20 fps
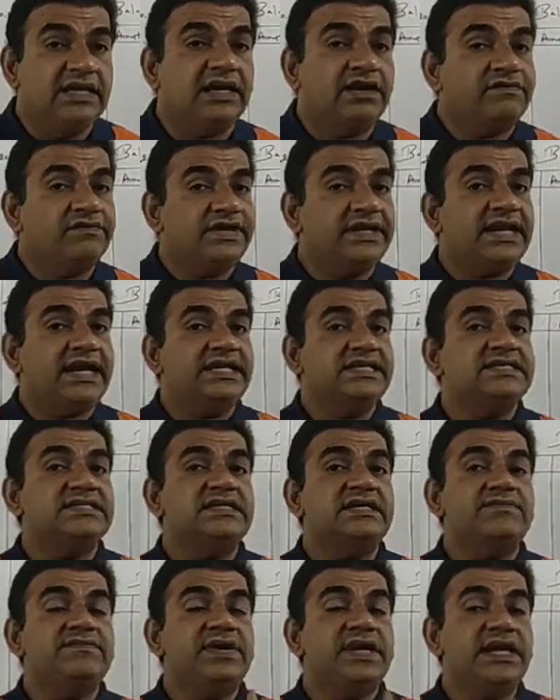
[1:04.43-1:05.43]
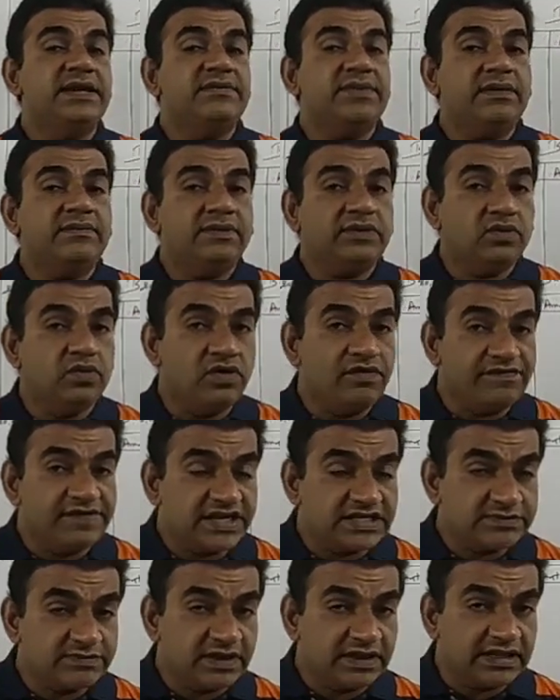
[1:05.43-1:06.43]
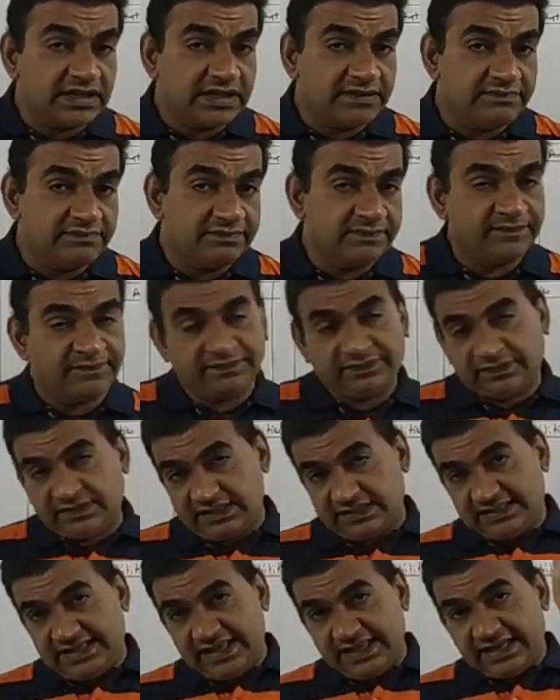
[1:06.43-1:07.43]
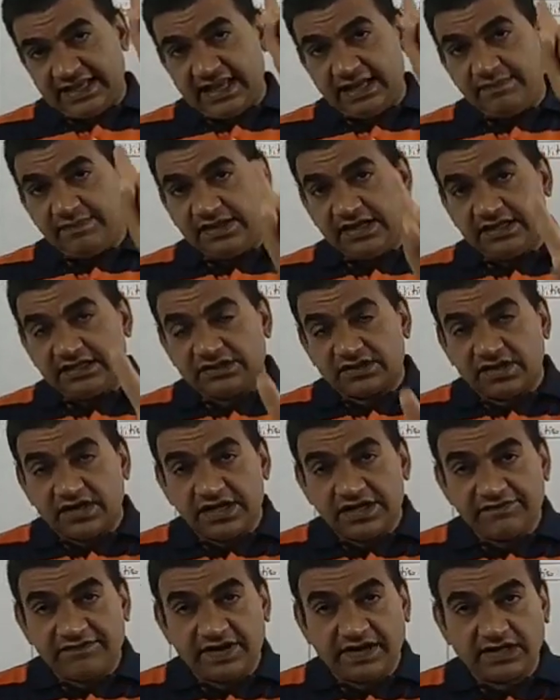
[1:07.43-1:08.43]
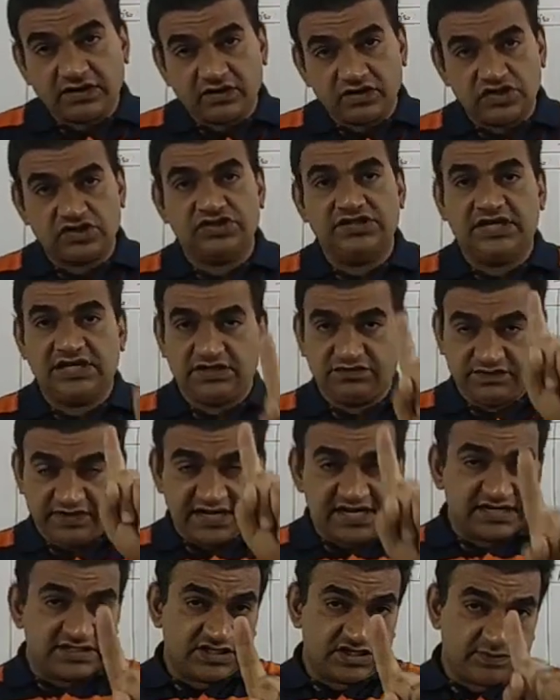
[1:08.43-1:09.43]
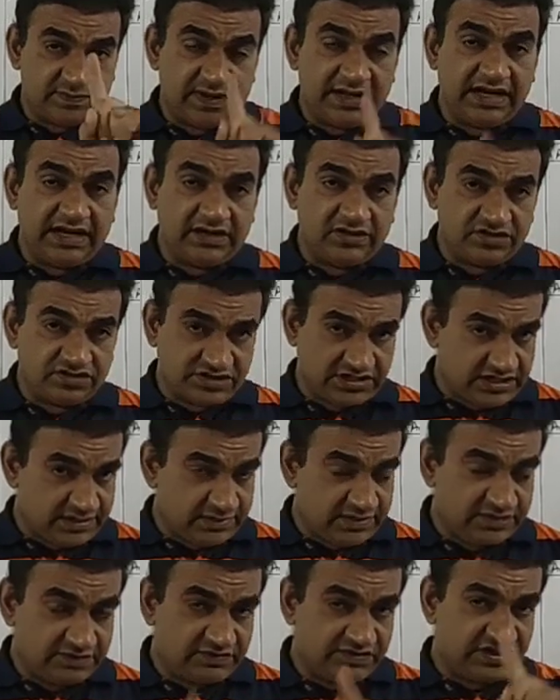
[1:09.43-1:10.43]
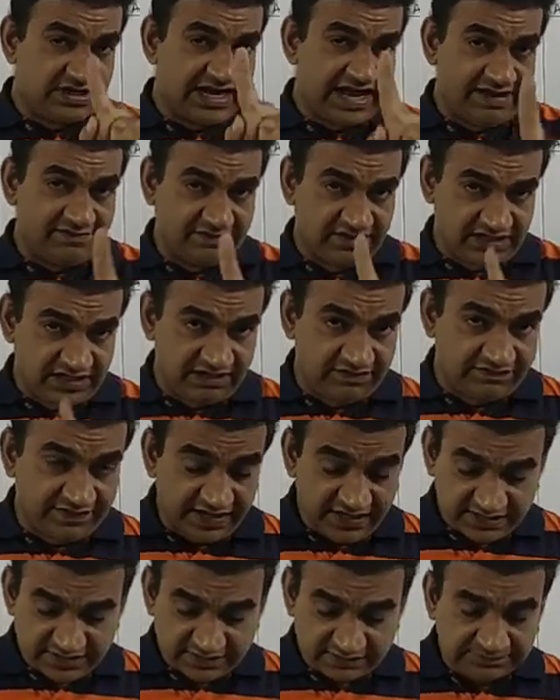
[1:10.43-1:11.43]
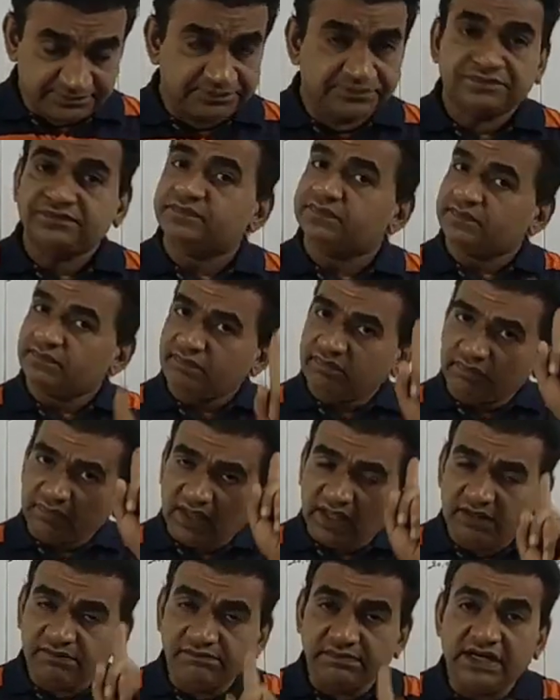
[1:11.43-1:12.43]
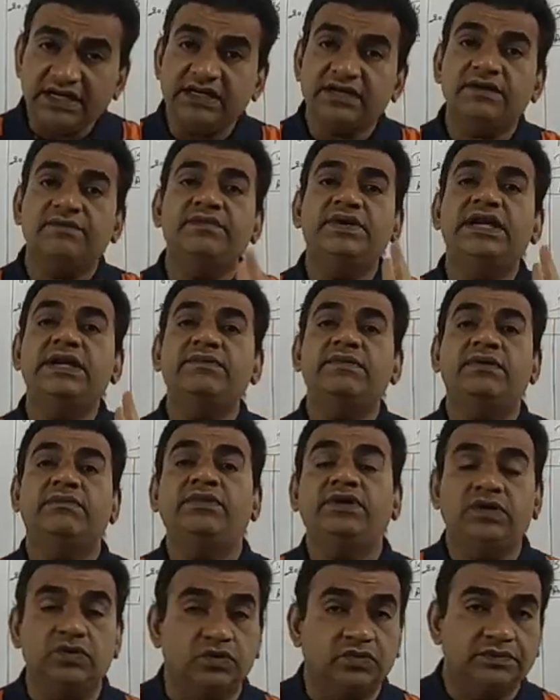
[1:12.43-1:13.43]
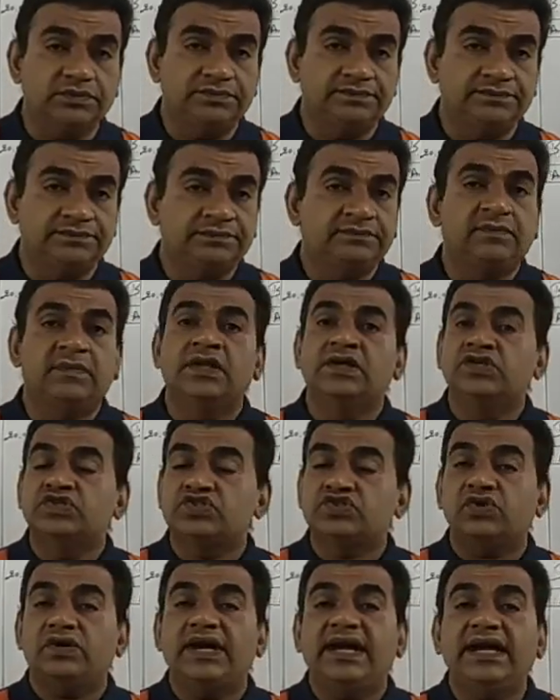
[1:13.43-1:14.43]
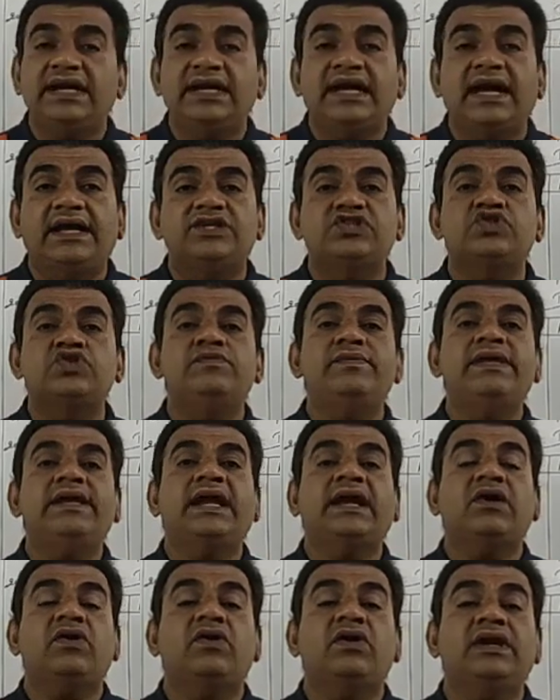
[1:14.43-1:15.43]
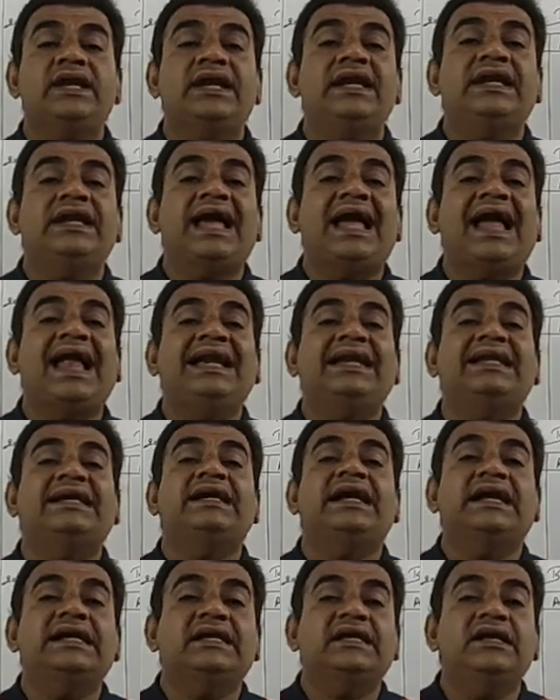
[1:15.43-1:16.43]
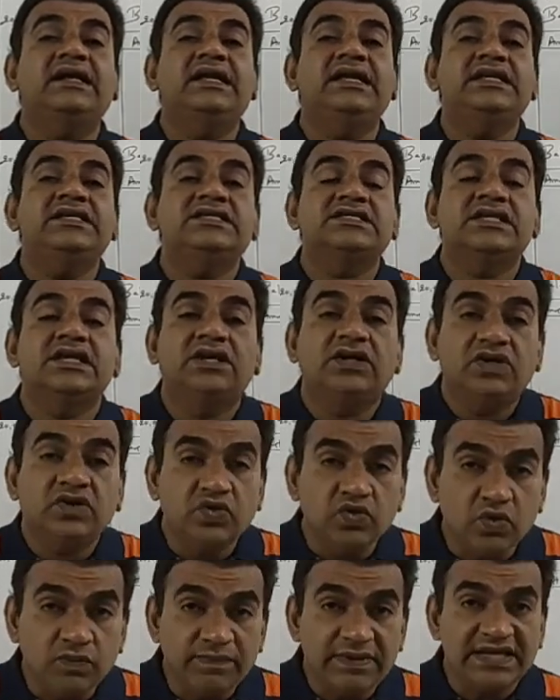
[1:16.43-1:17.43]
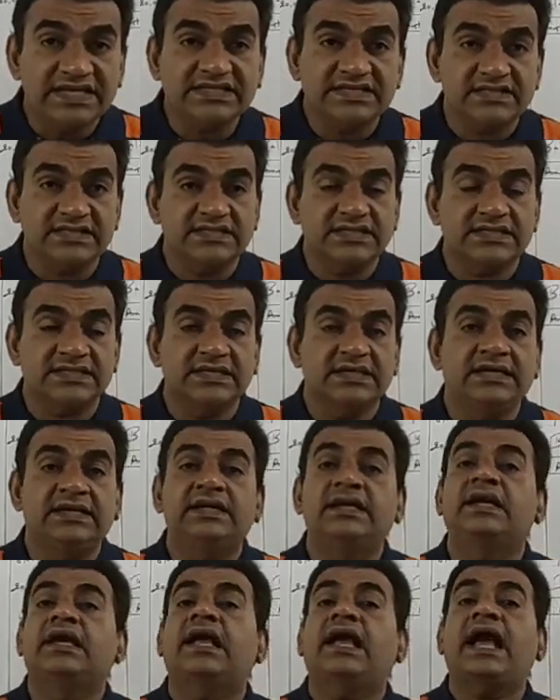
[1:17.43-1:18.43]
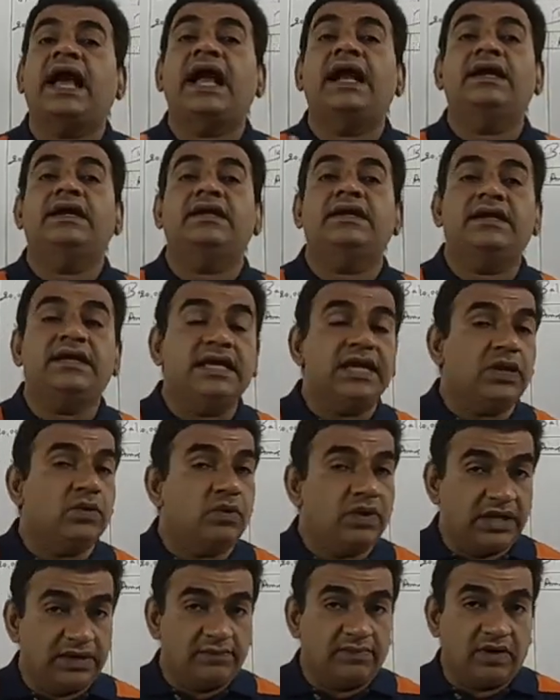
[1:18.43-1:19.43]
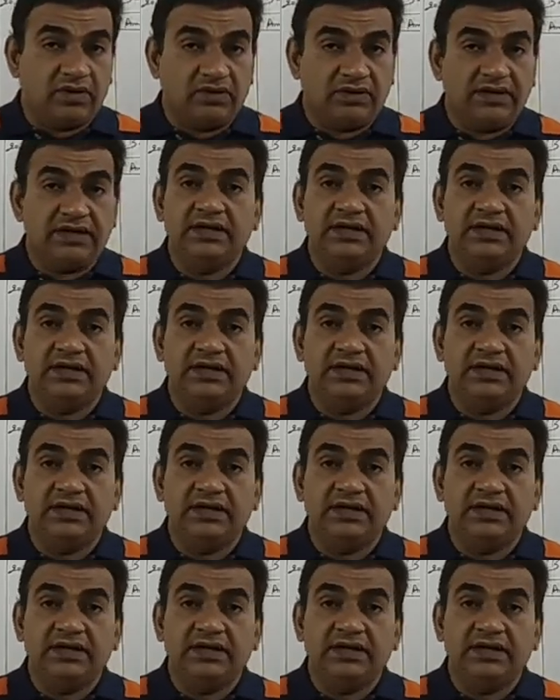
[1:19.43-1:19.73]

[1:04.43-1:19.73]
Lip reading: When I say minimum 2 effects, matlab, there can be a third effect also. There is one adjustment in your syllabus which will have 3 effects, but minimum 2. So it has to be recorded at least 2 places at equal amount.